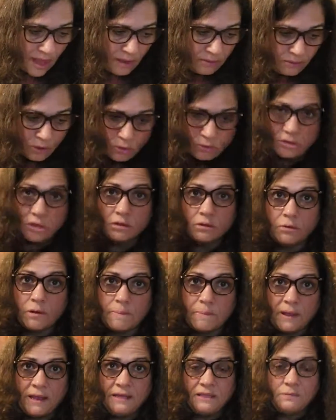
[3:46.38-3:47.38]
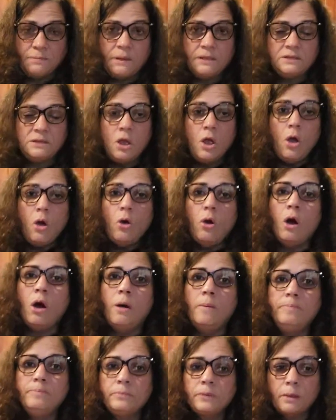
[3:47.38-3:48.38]
those are the replacements.
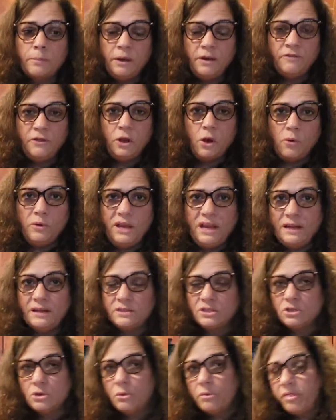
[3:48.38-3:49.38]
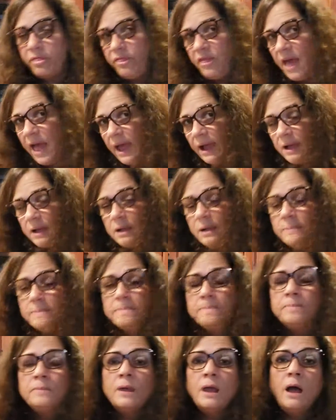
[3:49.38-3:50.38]
But if you don't need it so thick,
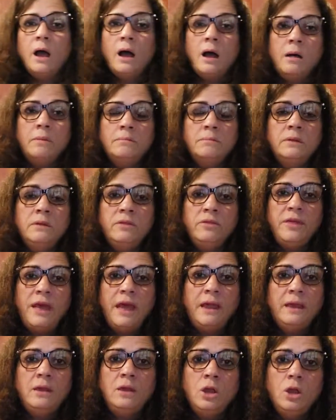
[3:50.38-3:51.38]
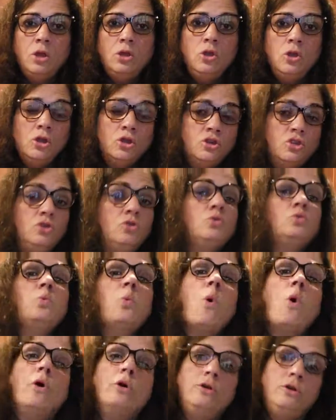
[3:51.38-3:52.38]
then you can just use
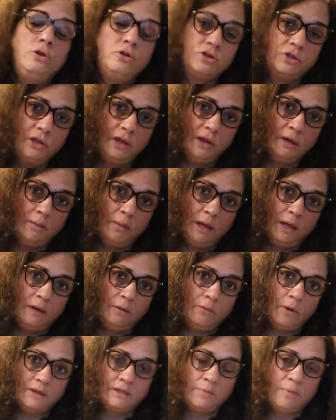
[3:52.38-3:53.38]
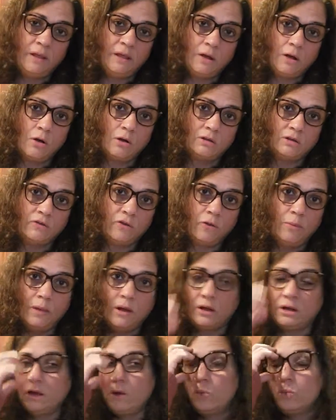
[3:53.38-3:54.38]
water usually in a recipe that calls for
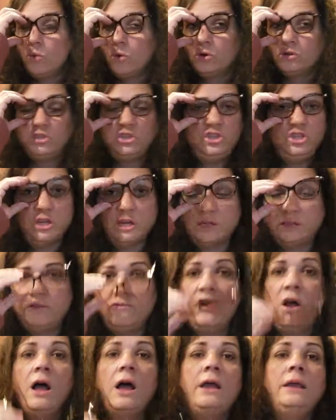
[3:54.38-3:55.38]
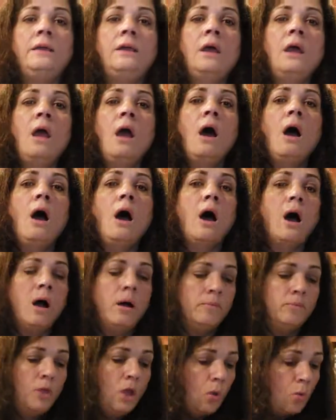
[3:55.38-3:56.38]
milk, and it works just fine.
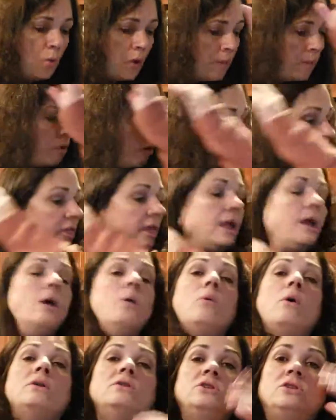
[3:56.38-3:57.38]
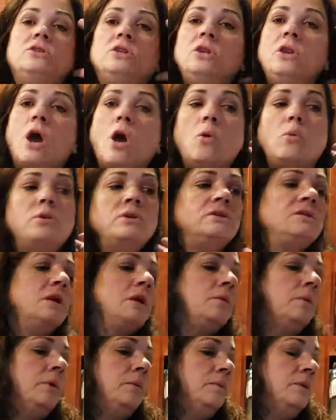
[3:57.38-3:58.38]
One more thing I wanted to note was,
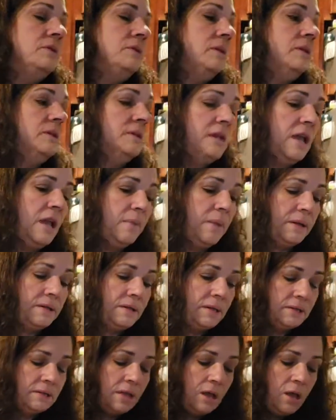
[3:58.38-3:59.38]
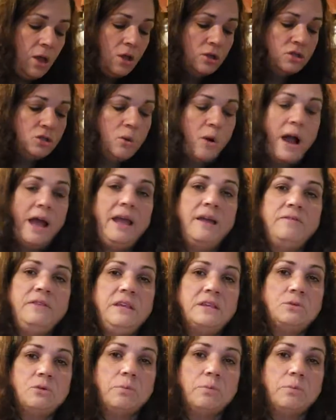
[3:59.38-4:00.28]
like, when I'm using these cake mixes, so I have these